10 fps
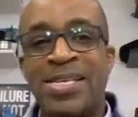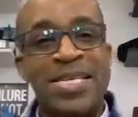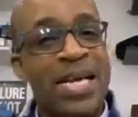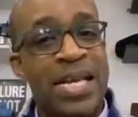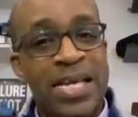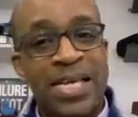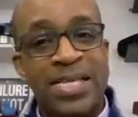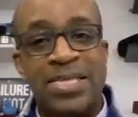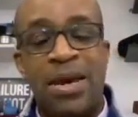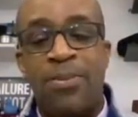is a
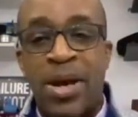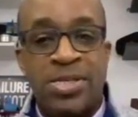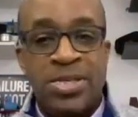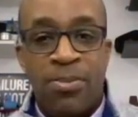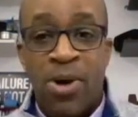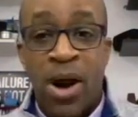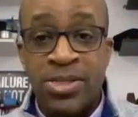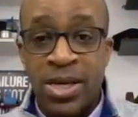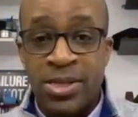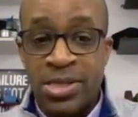delicate step-by-step
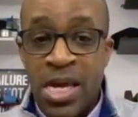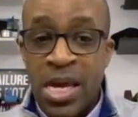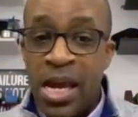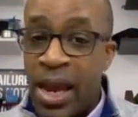process.